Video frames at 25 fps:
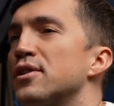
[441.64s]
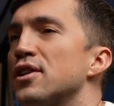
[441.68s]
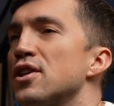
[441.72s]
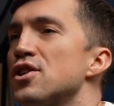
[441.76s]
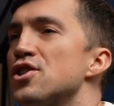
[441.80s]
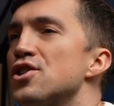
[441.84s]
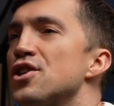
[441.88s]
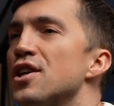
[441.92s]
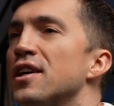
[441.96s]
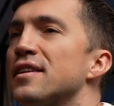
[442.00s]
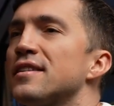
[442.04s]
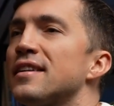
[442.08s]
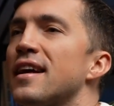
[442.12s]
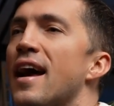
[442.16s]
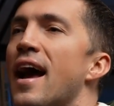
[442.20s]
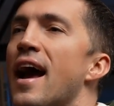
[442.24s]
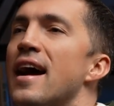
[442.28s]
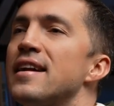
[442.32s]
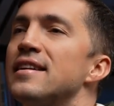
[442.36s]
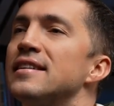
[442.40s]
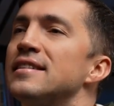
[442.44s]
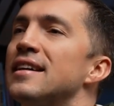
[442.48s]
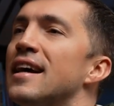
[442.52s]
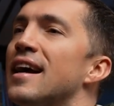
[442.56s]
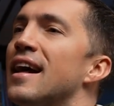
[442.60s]
suggest
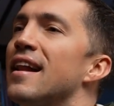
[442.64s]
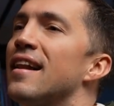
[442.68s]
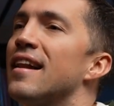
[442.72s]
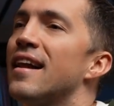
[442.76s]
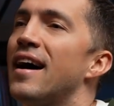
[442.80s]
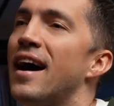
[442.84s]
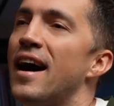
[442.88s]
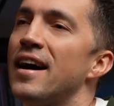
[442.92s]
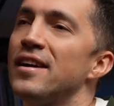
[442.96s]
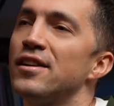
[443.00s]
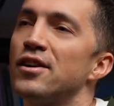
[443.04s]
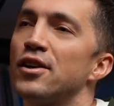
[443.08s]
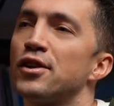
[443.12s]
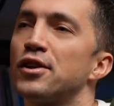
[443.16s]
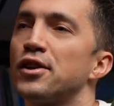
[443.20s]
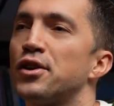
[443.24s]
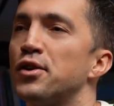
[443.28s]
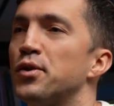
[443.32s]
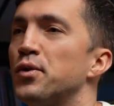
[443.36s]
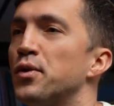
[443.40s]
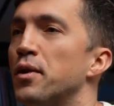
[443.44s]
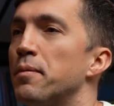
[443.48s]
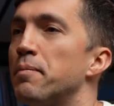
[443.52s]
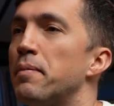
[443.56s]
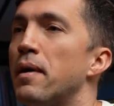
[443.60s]
adding a line or
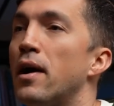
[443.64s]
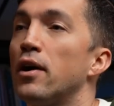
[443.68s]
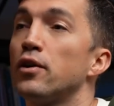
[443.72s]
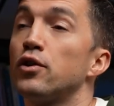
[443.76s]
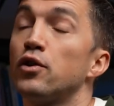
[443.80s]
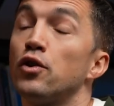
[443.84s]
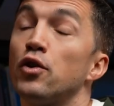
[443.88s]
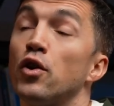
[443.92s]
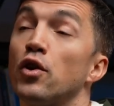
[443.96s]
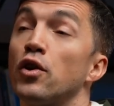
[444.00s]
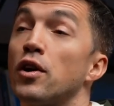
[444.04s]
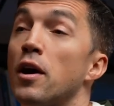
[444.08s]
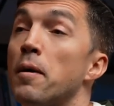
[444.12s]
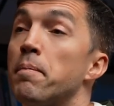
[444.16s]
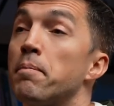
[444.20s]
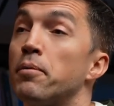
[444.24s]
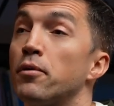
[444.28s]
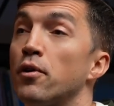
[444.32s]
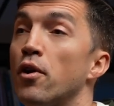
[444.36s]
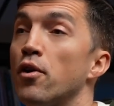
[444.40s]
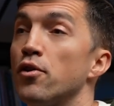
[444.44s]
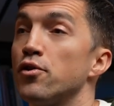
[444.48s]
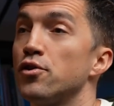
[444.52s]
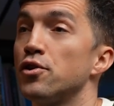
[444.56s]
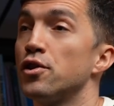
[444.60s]
two about your
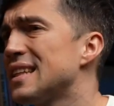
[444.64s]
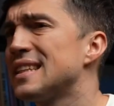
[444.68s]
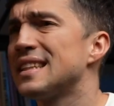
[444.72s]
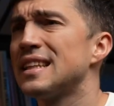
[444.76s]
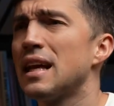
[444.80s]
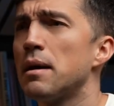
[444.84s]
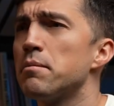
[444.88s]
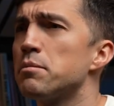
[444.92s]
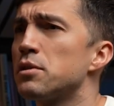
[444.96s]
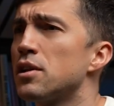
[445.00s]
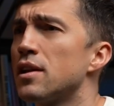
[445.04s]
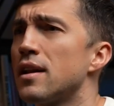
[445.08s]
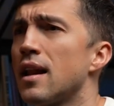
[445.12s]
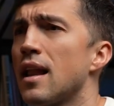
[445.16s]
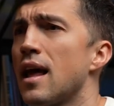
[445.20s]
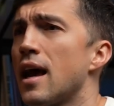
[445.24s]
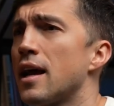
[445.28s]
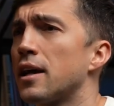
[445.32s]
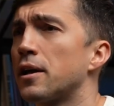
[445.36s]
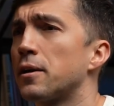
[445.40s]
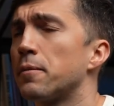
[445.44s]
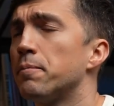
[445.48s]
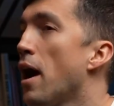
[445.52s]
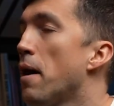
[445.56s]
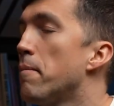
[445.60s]
approach. Something like,
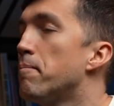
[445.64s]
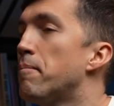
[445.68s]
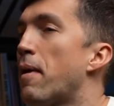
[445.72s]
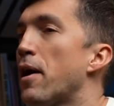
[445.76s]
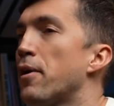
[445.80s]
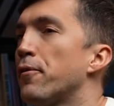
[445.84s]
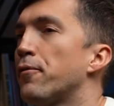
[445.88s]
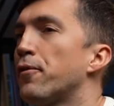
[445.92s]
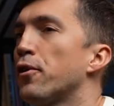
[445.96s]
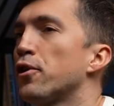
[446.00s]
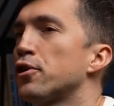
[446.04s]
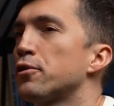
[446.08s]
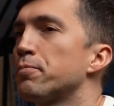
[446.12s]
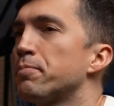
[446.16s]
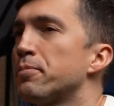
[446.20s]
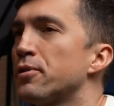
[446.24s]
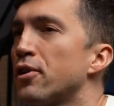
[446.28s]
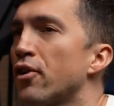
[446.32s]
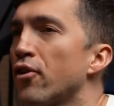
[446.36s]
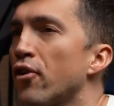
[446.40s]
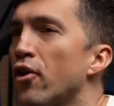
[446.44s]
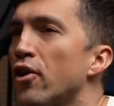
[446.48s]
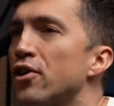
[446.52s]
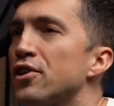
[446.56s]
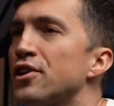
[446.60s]
"My first
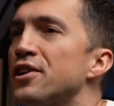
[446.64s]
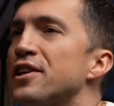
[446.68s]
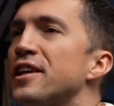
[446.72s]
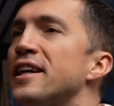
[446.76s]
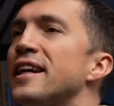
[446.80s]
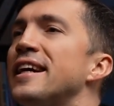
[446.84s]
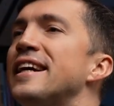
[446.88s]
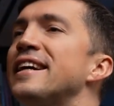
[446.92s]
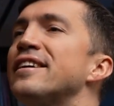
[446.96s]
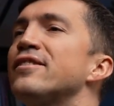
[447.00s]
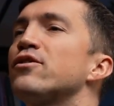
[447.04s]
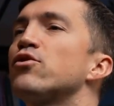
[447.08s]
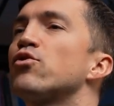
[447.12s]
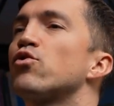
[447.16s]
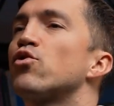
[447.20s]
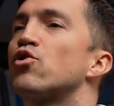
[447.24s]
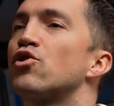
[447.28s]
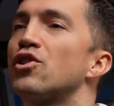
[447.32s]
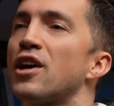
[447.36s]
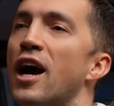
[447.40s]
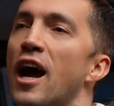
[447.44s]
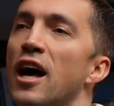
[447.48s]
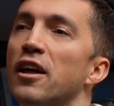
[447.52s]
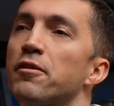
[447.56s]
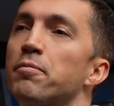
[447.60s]
priority is to
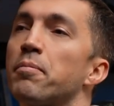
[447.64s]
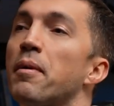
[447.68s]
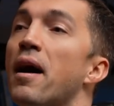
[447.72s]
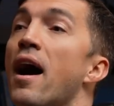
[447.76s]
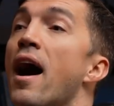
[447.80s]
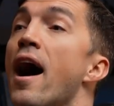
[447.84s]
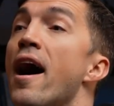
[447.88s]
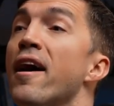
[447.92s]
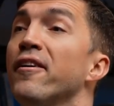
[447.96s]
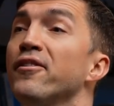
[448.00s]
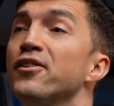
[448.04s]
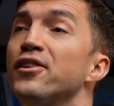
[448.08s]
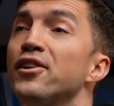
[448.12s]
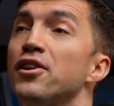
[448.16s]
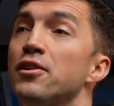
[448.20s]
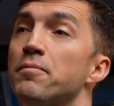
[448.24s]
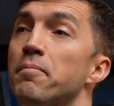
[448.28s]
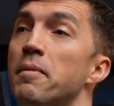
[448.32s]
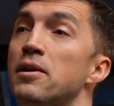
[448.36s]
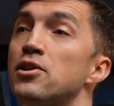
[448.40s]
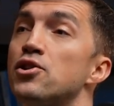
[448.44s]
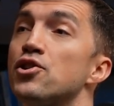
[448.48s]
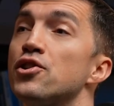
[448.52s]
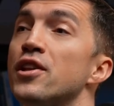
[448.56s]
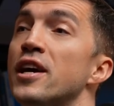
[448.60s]
grasp how the
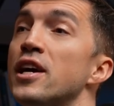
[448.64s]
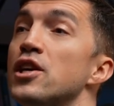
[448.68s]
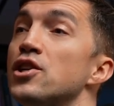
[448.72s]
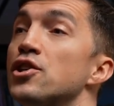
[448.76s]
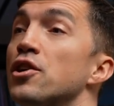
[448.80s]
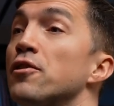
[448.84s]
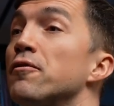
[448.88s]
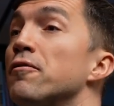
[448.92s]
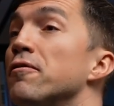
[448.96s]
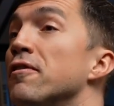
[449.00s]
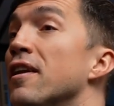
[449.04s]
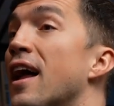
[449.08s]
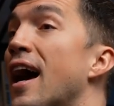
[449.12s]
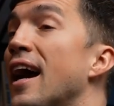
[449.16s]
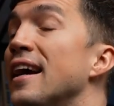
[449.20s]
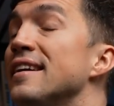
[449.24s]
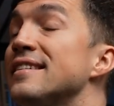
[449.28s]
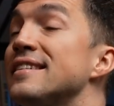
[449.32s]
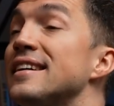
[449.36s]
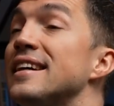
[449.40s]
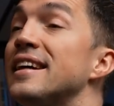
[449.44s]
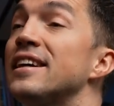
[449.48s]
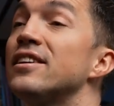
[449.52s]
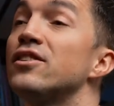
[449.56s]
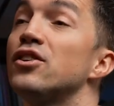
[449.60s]
imagination flies
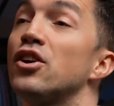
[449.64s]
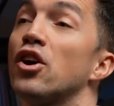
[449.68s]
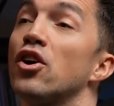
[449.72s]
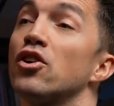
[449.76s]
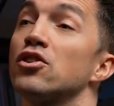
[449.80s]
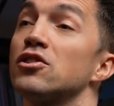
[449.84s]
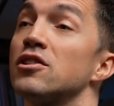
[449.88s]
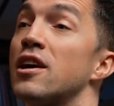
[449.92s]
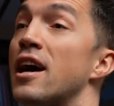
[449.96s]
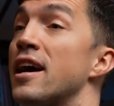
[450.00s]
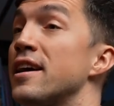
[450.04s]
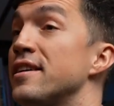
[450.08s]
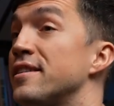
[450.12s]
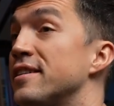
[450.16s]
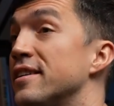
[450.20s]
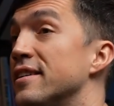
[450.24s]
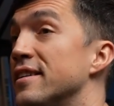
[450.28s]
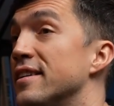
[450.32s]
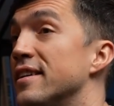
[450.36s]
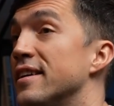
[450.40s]
in your writing.